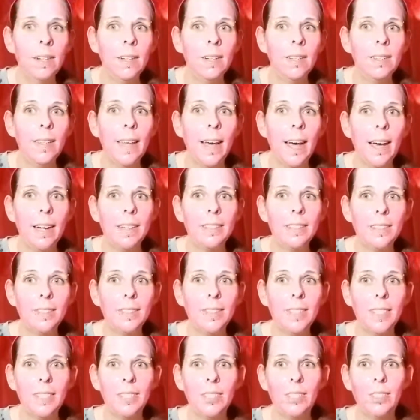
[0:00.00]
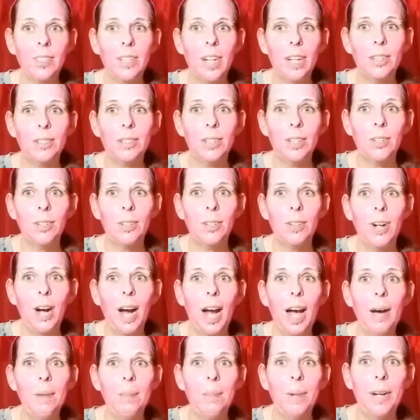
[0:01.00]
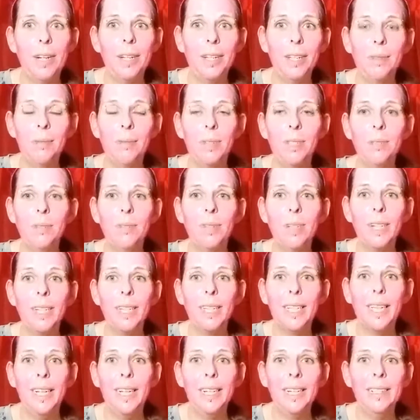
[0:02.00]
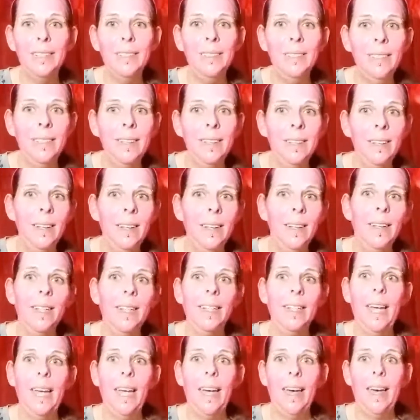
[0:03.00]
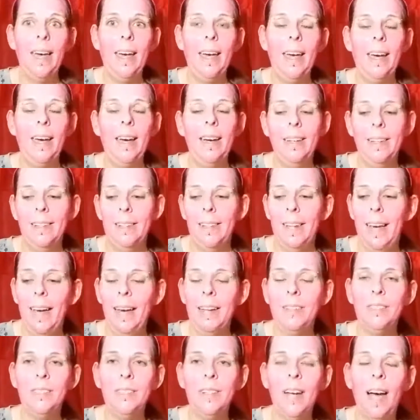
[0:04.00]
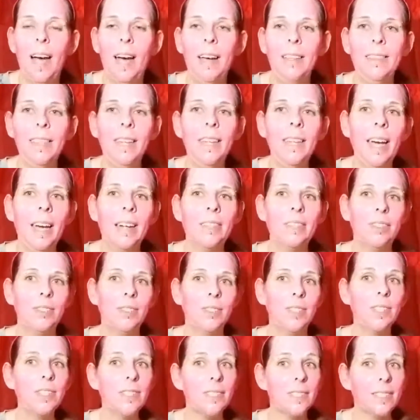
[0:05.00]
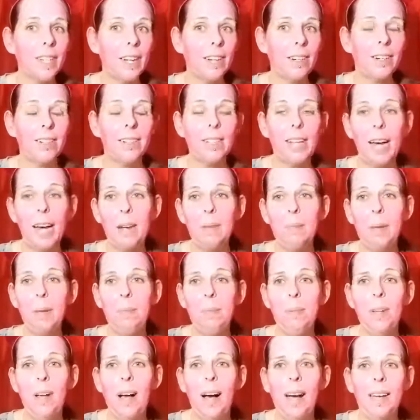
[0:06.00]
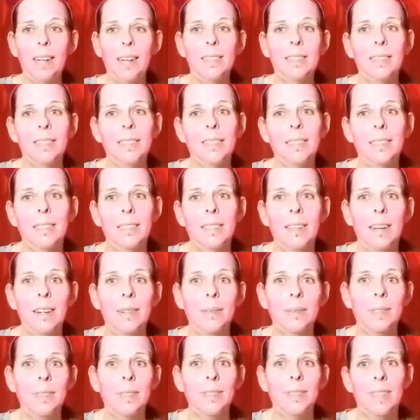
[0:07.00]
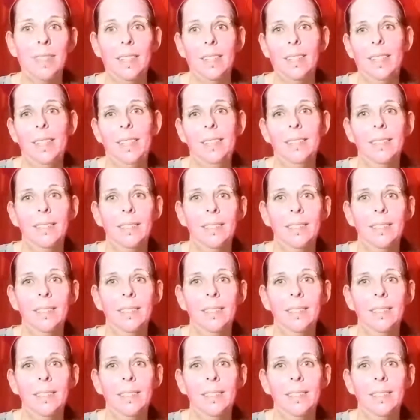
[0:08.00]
The Exorcist scared the crap out of you when you were a kid? Yeah. I think Exorcist scared a lot of people. I honestly thought it was silly.